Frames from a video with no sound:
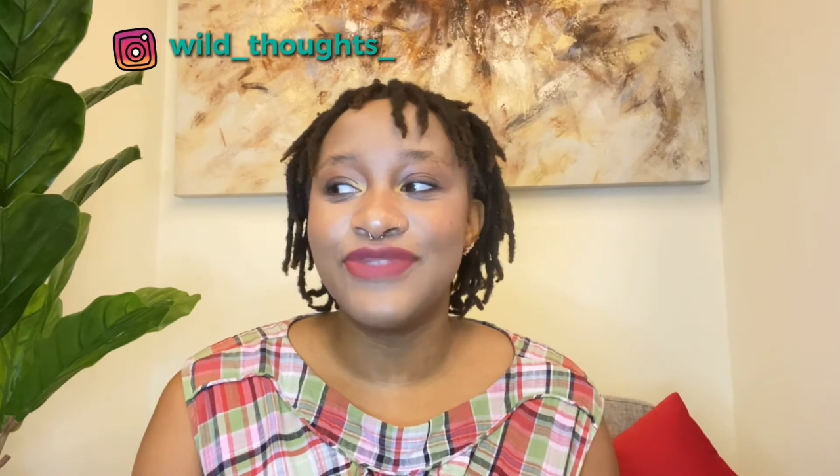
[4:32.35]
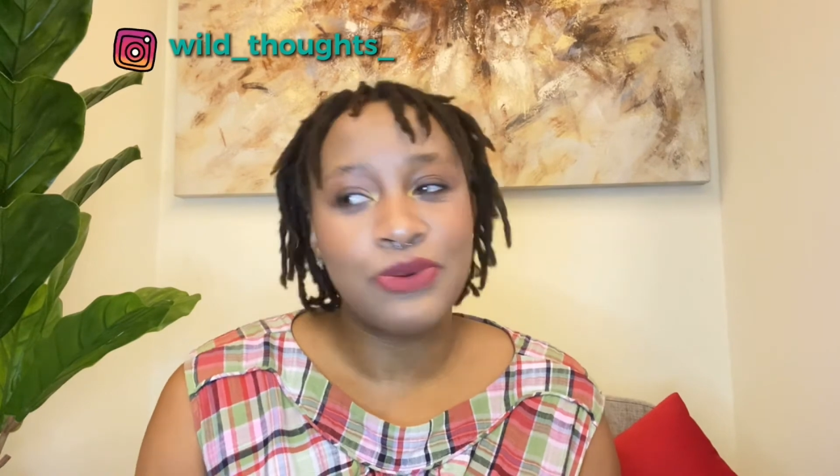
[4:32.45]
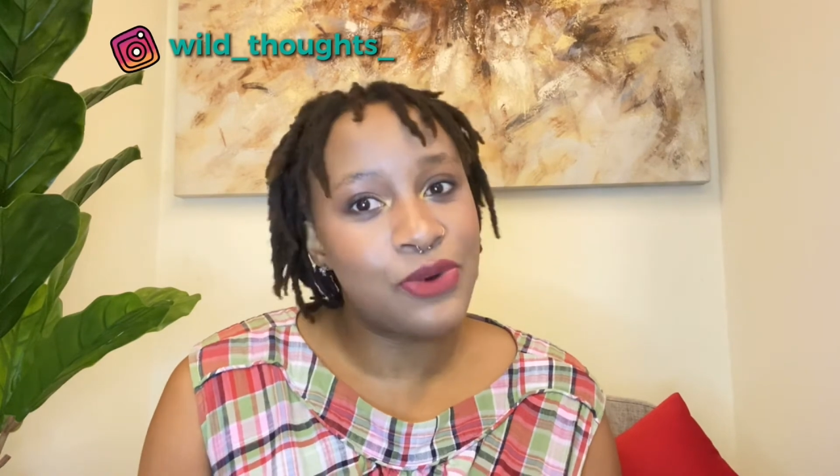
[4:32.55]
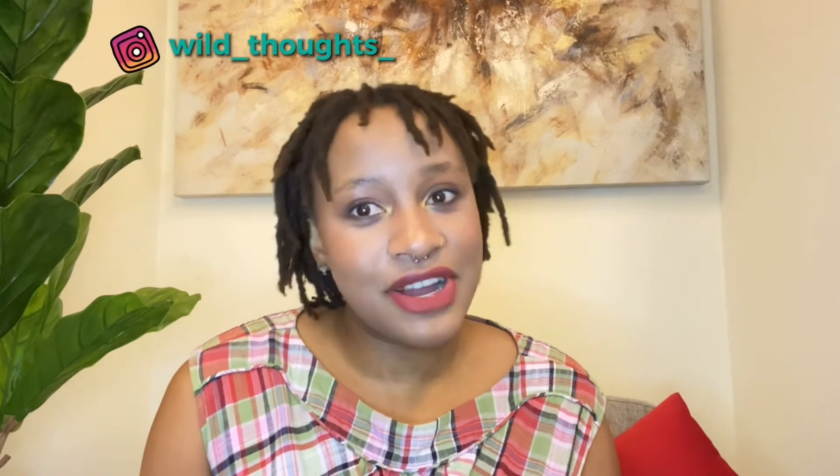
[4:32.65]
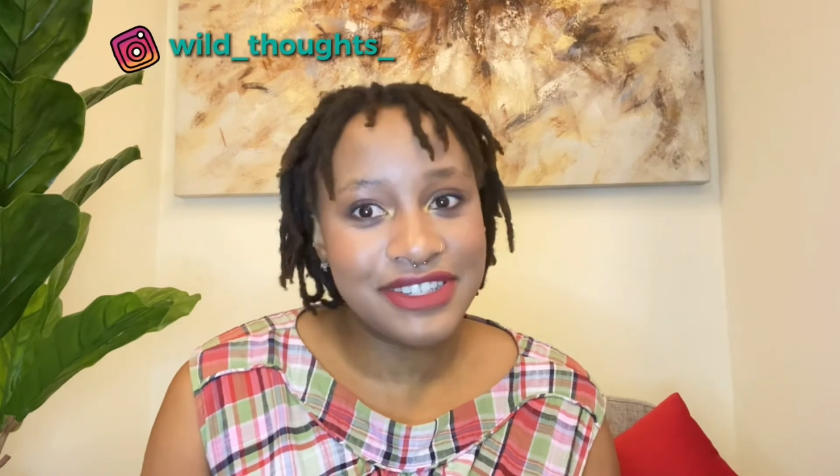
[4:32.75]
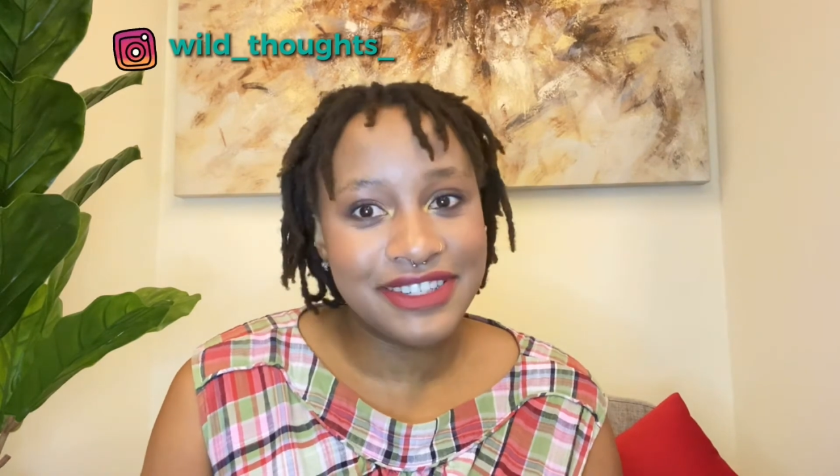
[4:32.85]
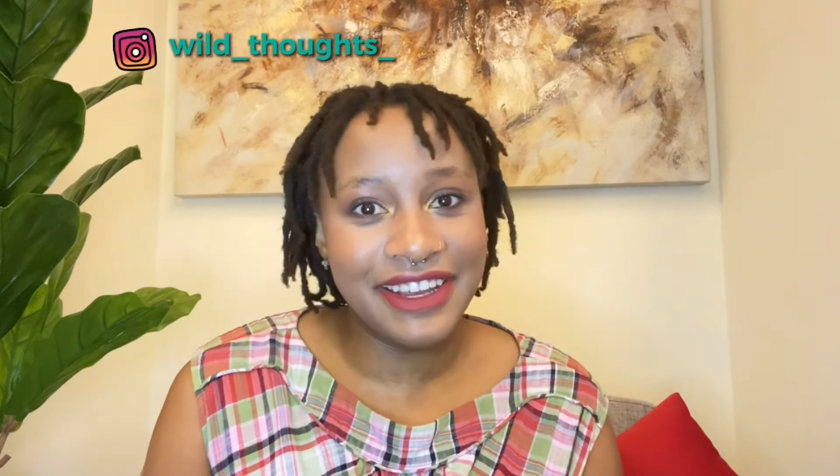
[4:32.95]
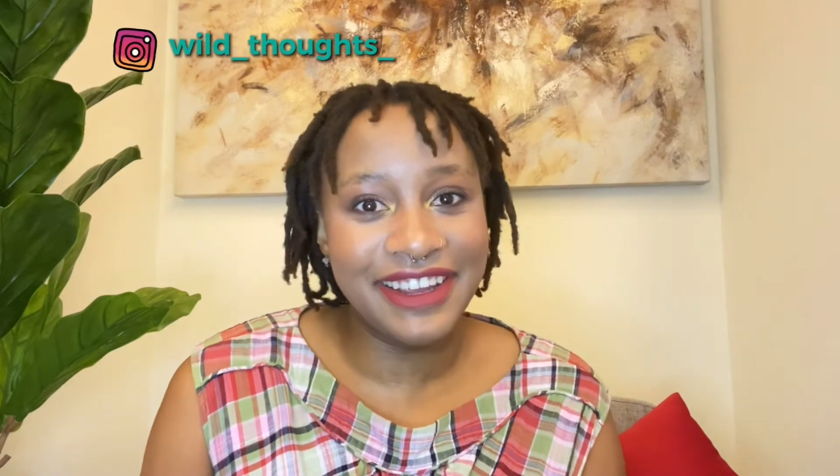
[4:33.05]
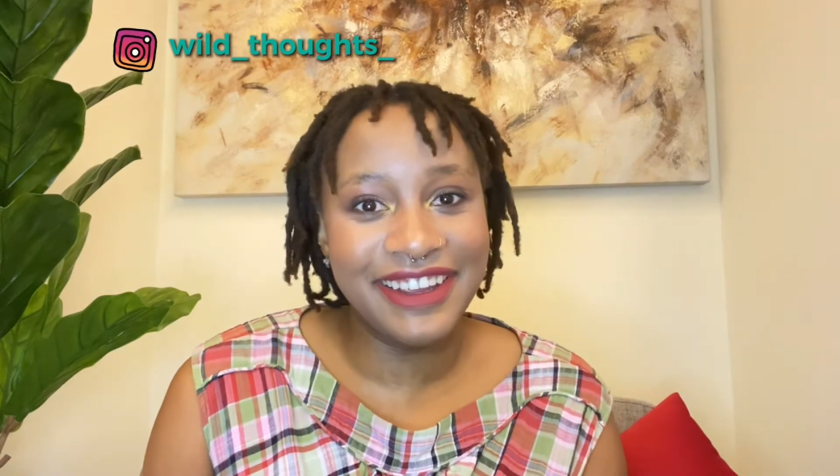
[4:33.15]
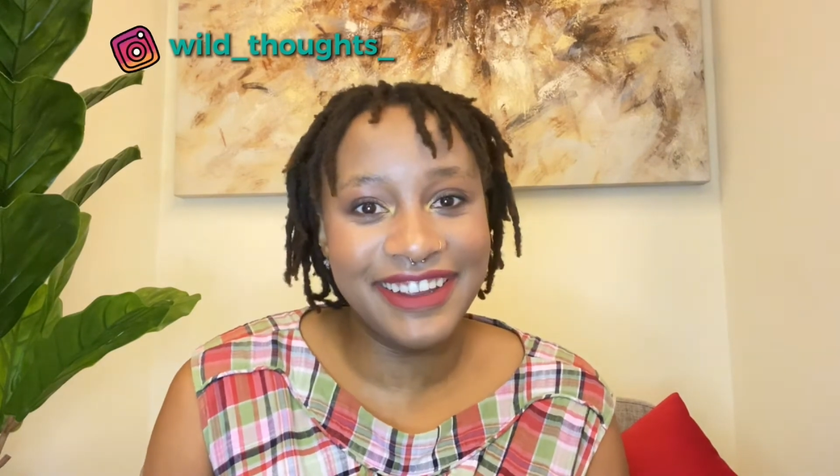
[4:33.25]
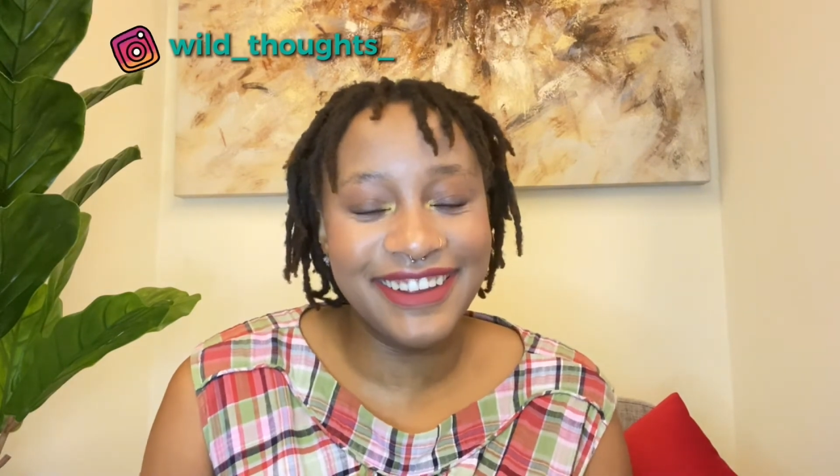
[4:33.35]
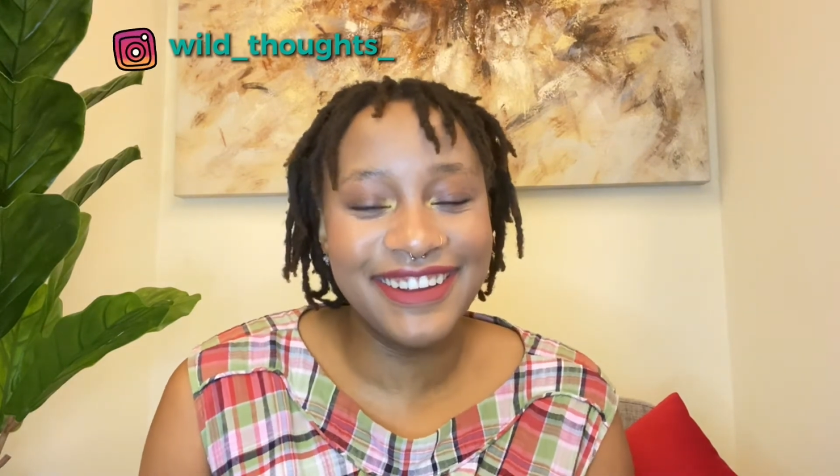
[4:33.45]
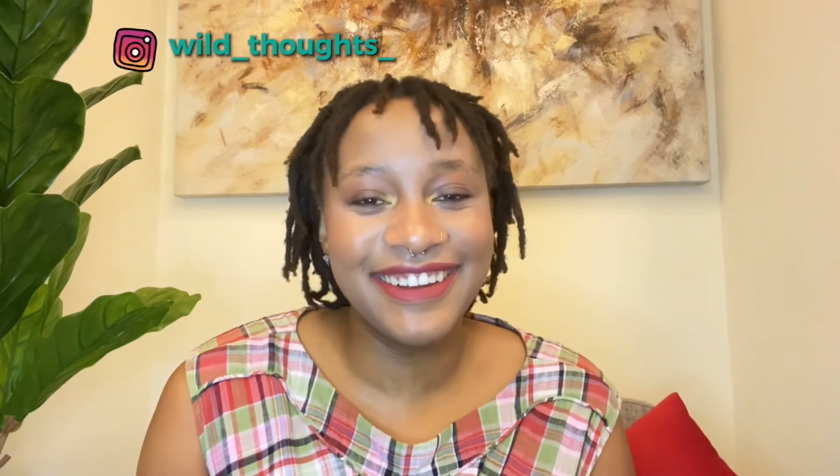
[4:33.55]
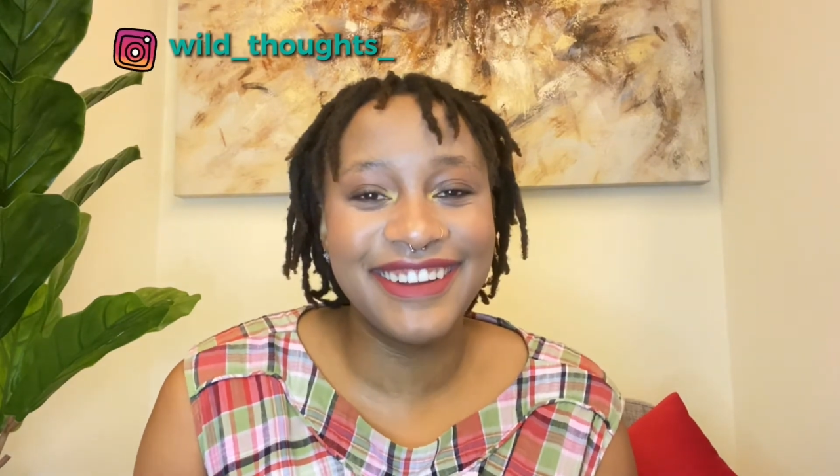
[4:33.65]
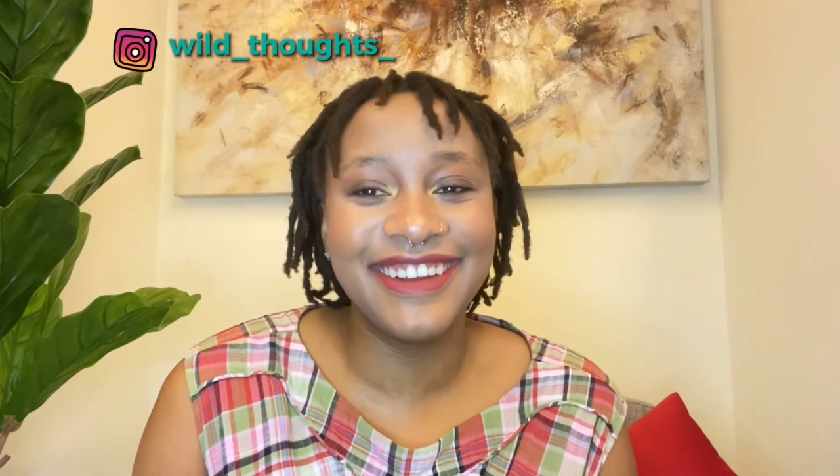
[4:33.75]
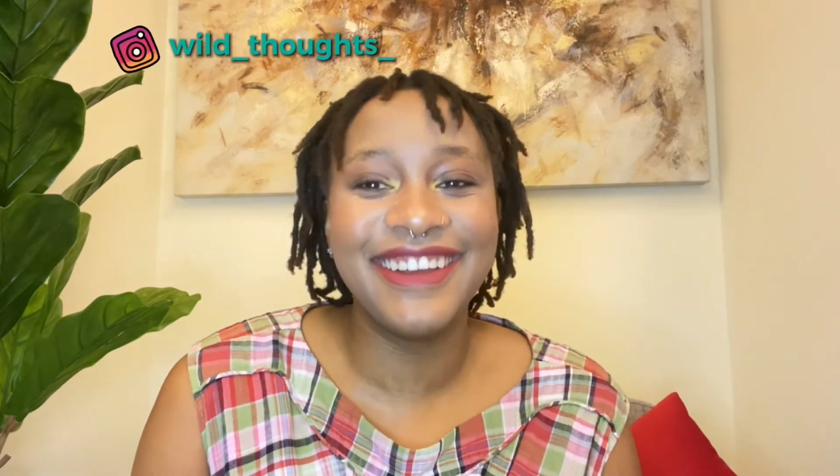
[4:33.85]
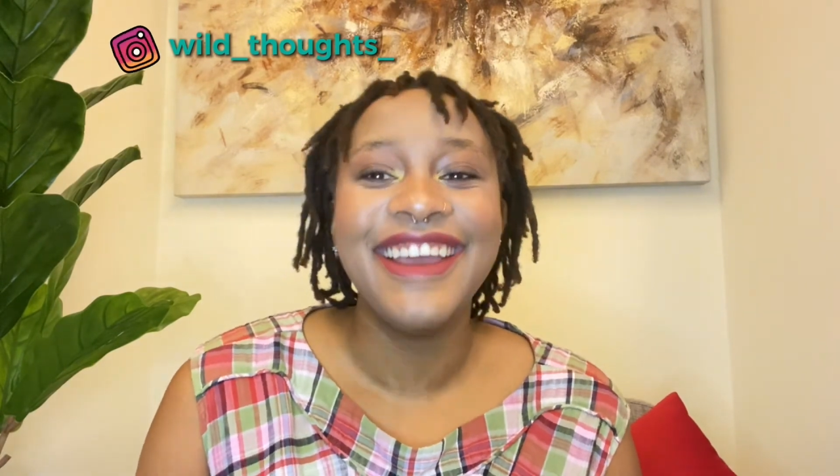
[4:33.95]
watching.